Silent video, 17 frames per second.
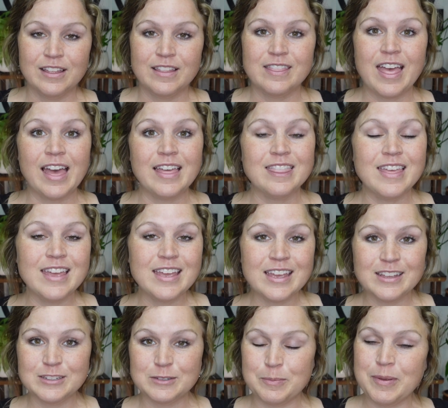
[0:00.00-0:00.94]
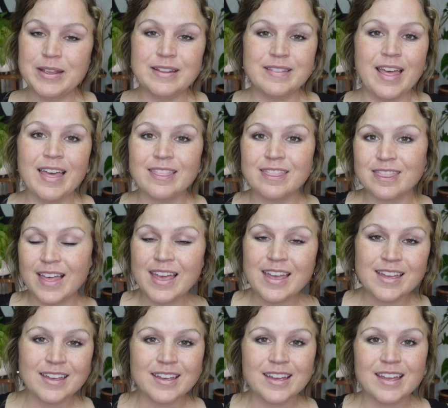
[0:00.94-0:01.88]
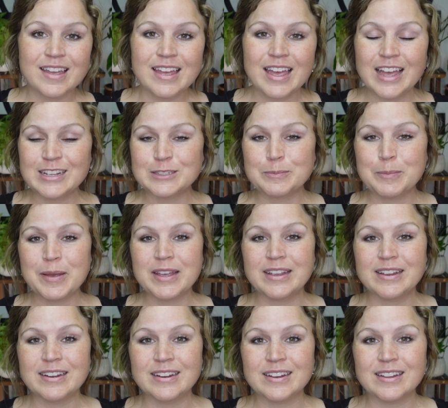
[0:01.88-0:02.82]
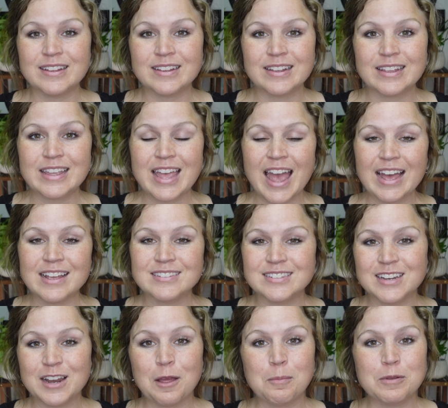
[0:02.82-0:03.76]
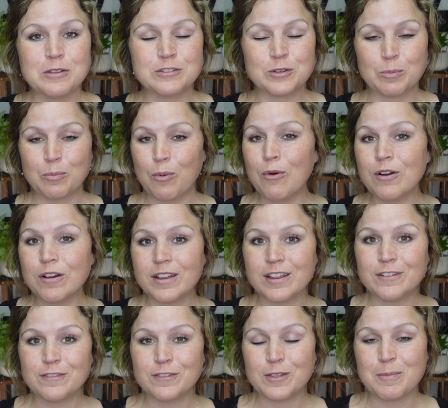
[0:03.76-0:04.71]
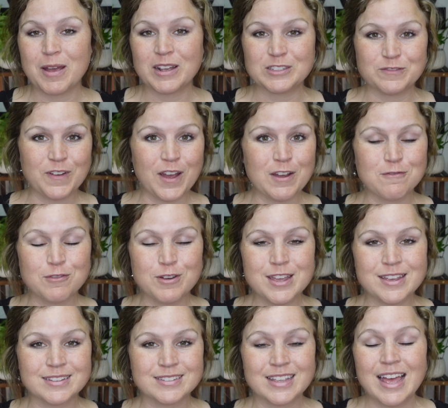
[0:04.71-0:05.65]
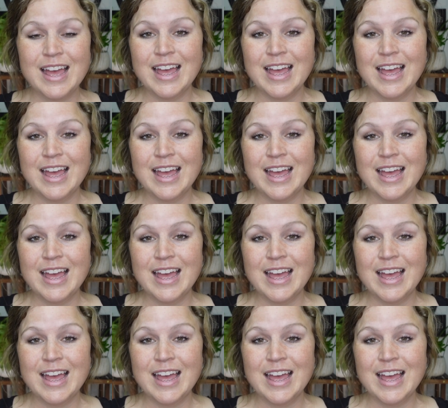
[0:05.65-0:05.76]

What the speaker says: that leg has been casted up and supported for the past 5 weeks.